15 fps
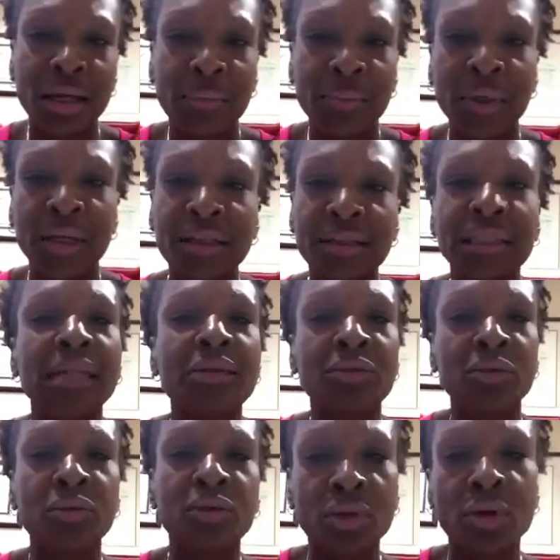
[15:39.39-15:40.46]
because they
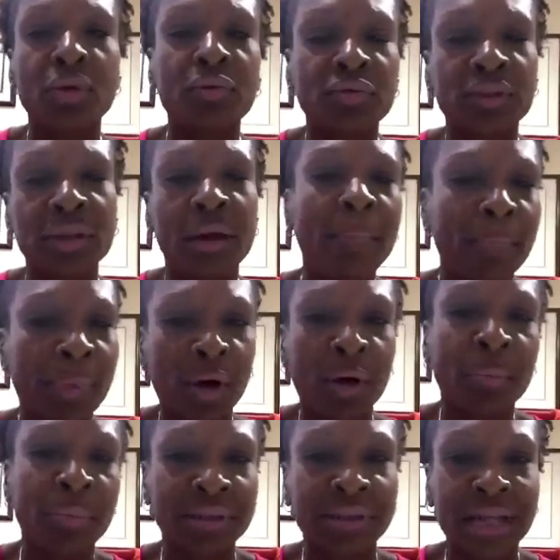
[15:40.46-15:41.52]
do serve some
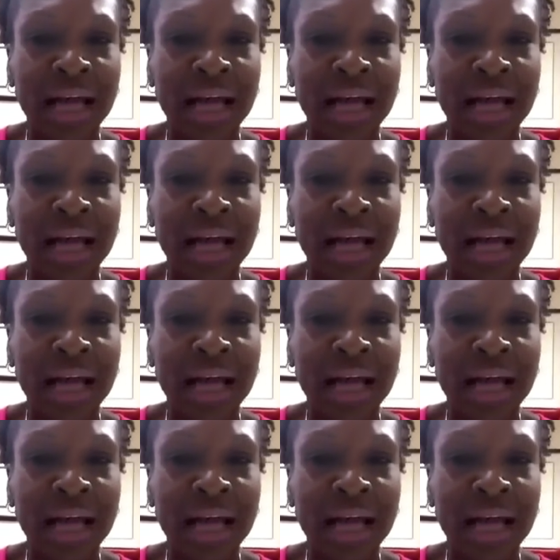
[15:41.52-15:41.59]
purpose.